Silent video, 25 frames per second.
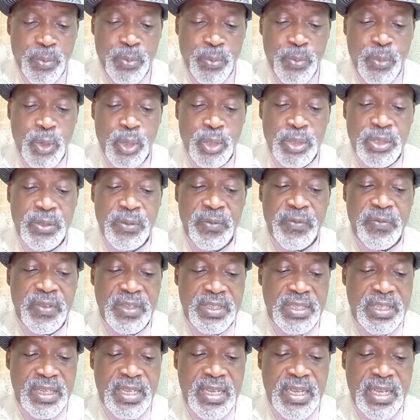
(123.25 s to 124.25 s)
both
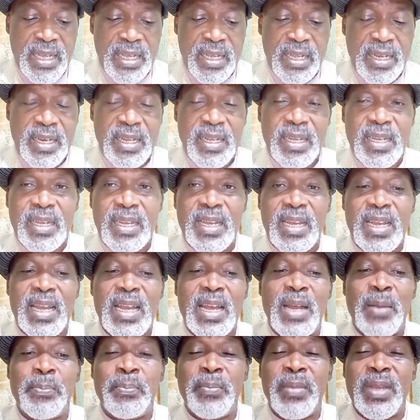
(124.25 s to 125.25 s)
physical
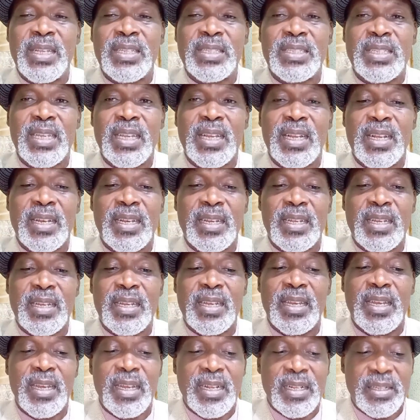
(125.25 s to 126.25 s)
and mental
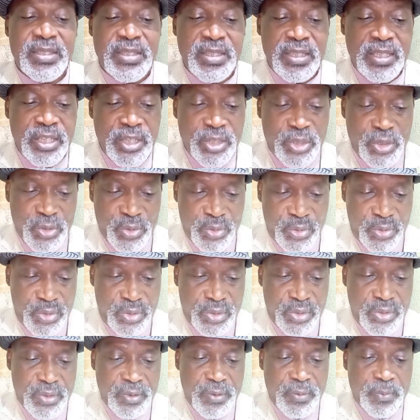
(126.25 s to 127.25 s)
health
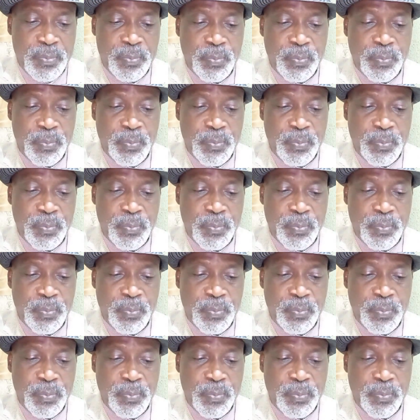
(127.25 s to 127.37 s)
issues.